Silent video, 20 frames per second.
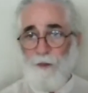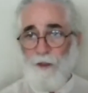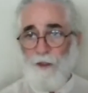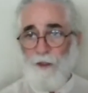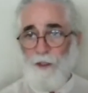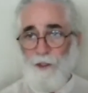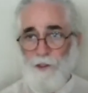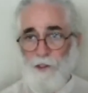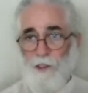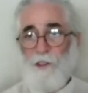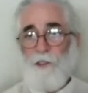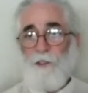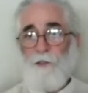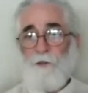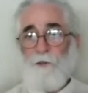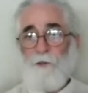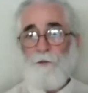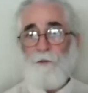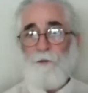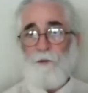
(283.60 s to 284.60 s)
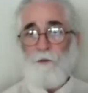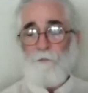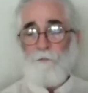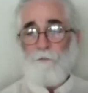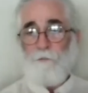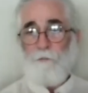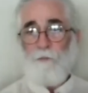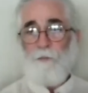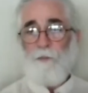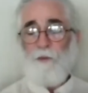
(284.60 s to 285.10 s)
is to
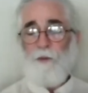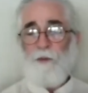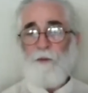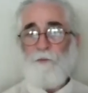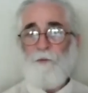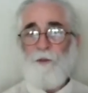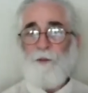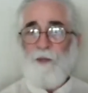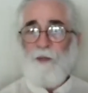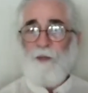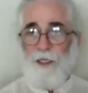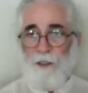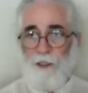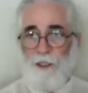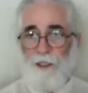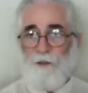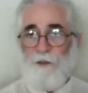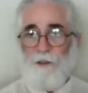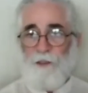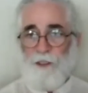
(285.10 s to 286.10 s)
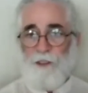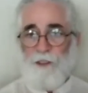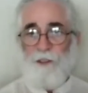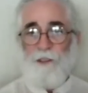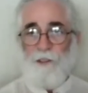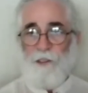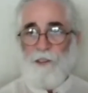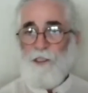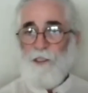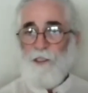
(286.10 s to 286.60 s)
remain in
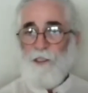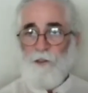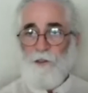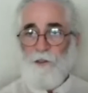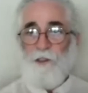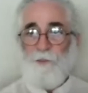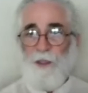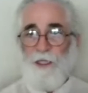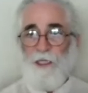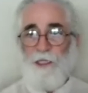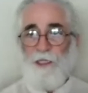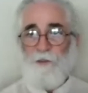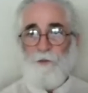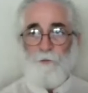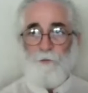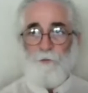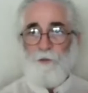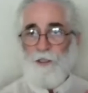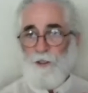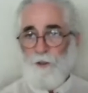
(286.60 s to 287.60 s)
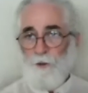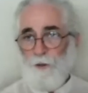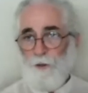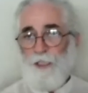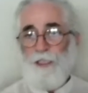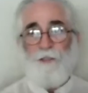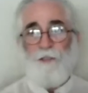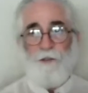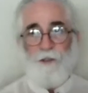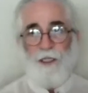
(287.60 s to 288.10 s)
this still space, or
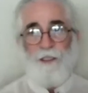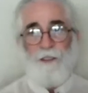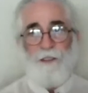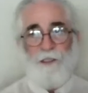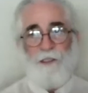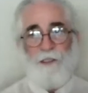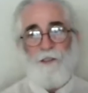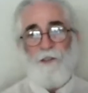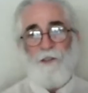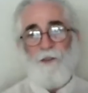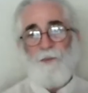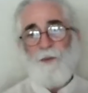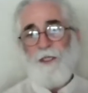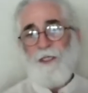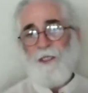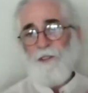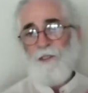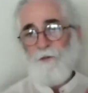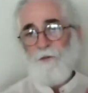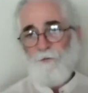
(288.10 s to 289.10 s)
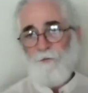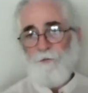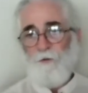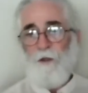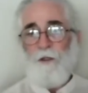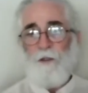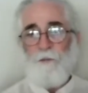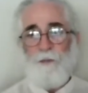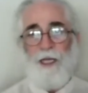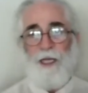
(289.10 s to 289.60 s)
retreat to that still space, or
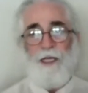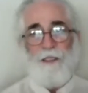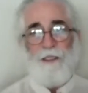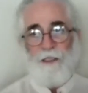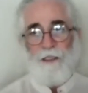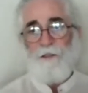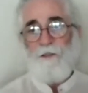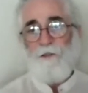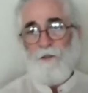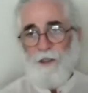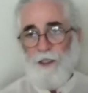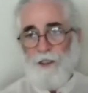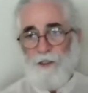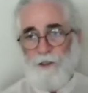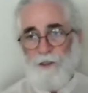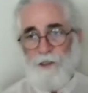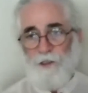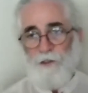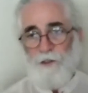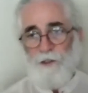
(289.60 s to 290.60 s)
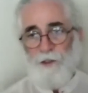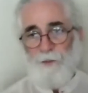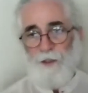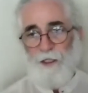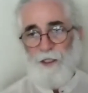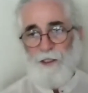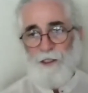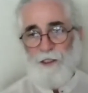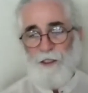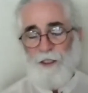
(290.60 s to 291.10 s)
fall back into that still
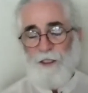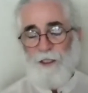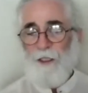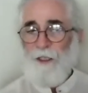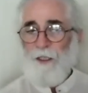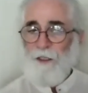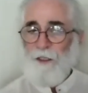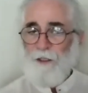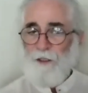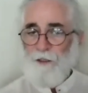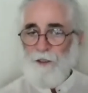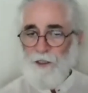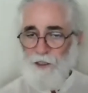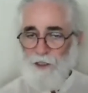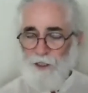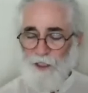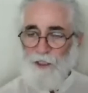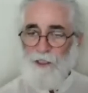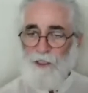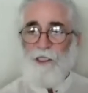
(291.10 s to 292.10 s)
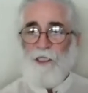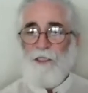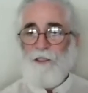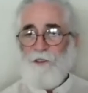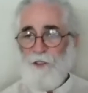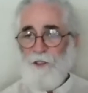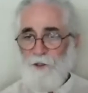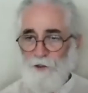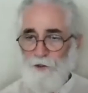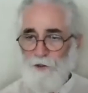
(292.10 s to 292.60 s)
space. These things
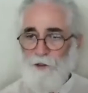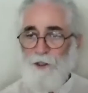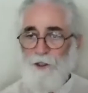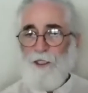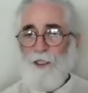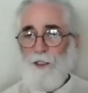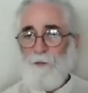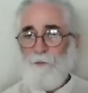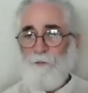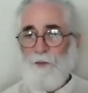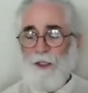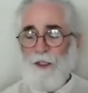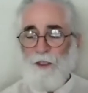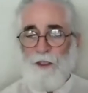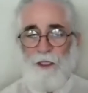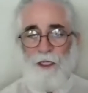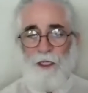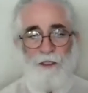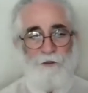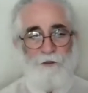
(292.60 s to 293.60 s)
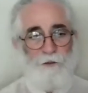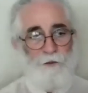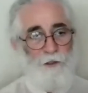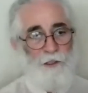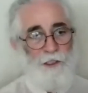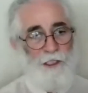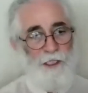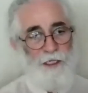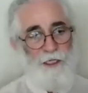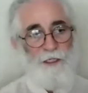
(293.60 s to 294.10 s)
continue to come.
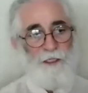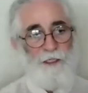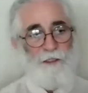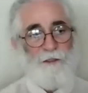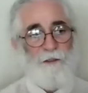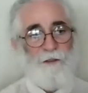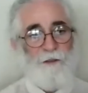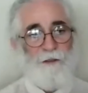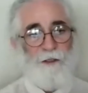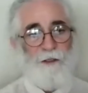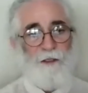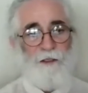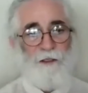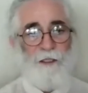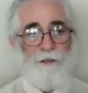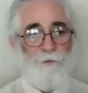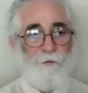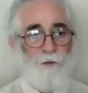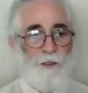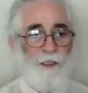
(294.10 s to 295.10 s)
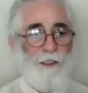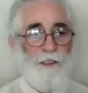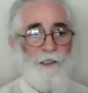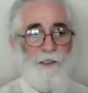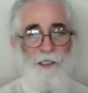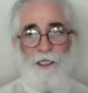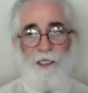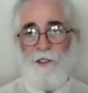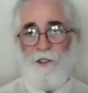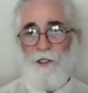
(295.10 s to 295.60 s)
Understand that
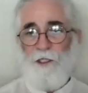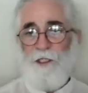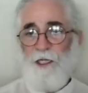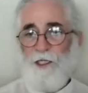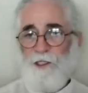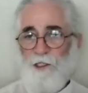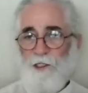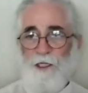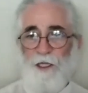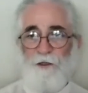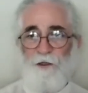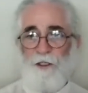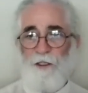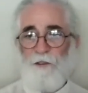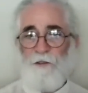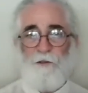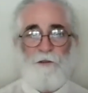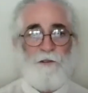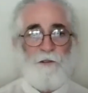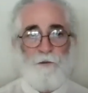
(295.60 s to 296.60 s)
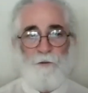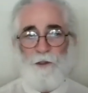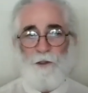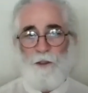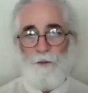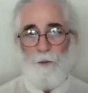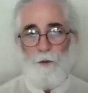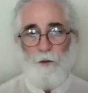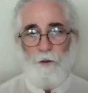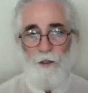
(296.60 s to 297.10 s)
realization has nothing to do with the
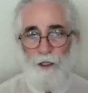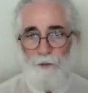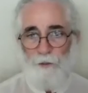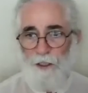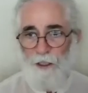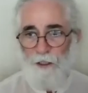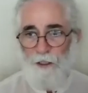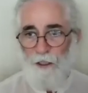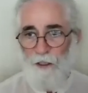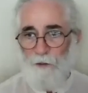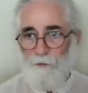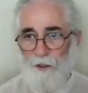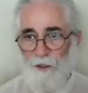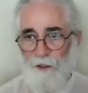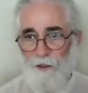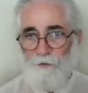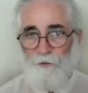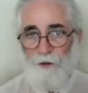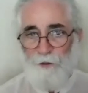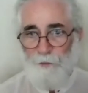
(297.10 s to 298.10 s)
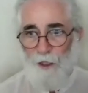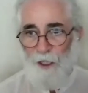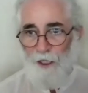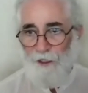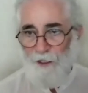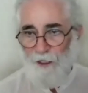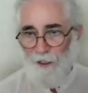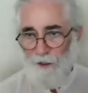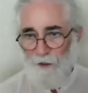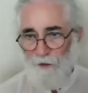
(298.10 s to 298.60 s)
prarabdha karma of the
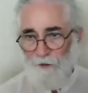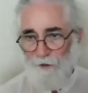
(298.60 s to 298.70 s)
body.